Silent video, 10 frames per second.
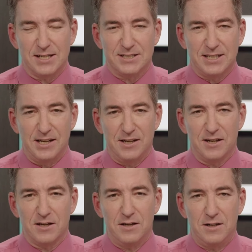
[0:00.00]
done
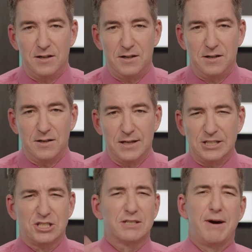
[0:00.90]
saying.
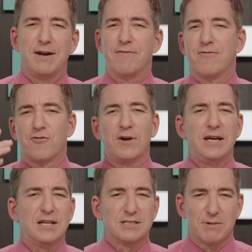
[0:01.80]
He's just kind of
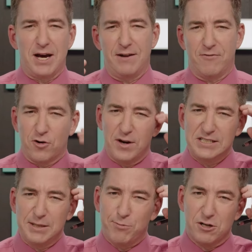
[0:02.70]
freak, some kind of
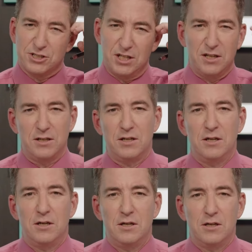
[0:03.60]
crazy person
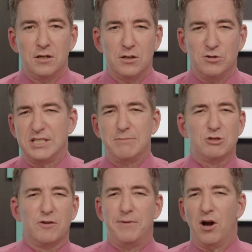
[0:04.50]
who seems
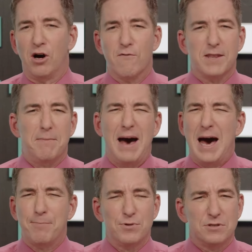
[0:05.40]
to have been all over the
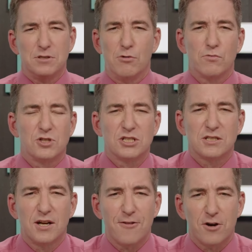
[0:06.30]
map. No, just
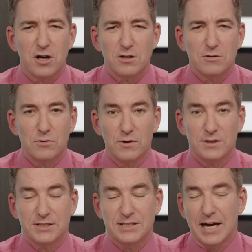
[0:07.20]
another
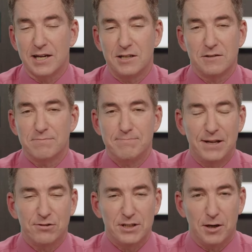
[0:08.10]
second
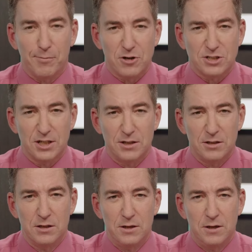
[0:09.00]
mentally ill
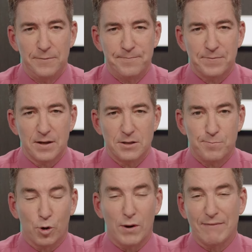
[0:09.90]
person,
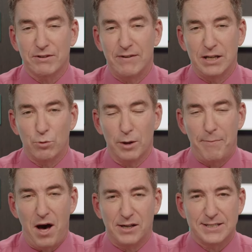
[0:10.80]
bereft of any real
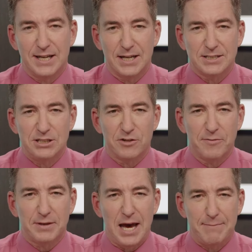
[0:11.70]
politics. Here
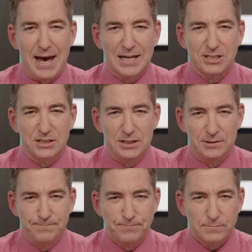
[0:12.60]
from Time
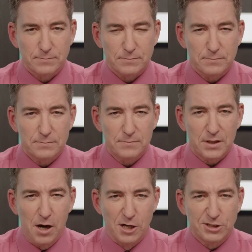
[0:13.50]
Magazine,
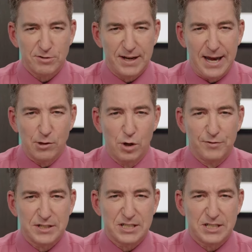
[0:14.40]
also today, quote, the